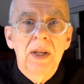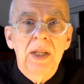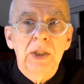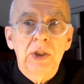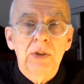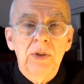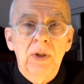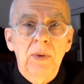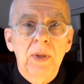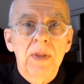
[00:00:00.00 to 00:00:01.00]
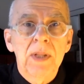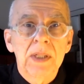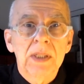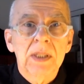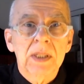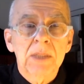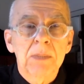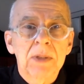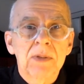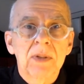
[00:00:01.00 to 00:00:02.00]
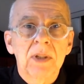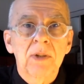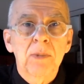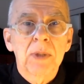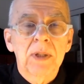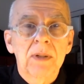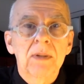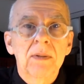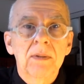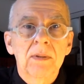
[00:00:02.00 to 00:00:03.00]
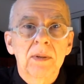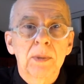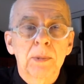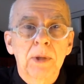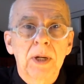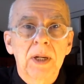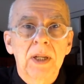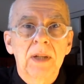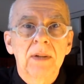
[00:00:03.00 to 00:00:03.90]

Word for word: as you know, in this six months that you've been deliberating